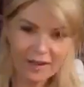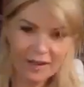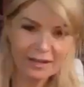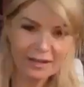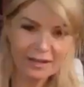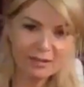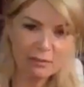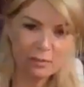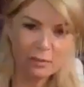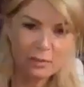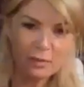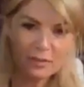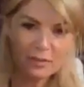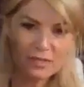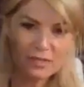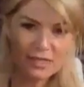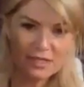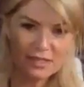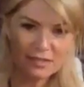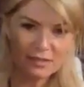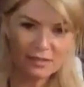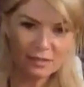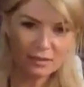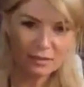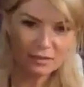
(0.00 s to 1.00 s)
valuable.
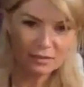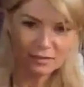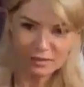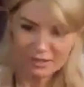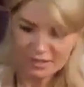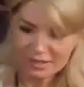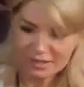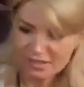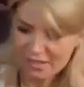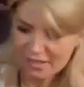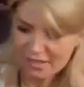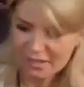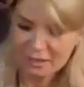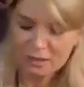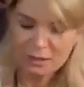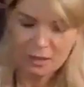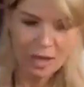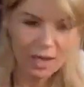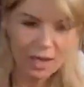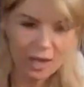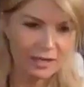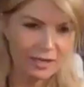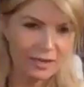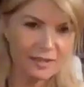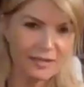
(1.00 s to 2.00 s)
This is a
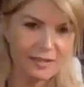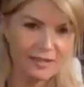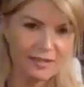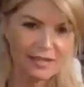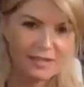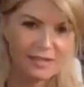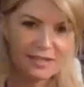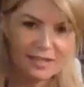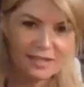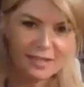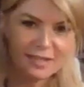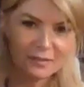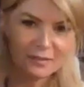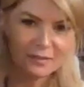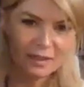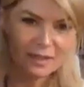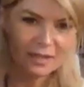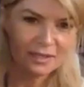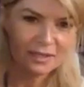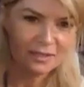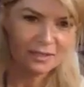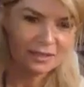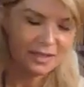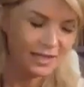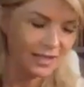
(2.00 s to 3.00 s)
lot. And this is like,
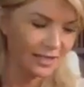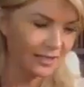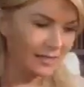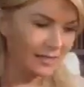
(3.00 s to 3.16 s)
and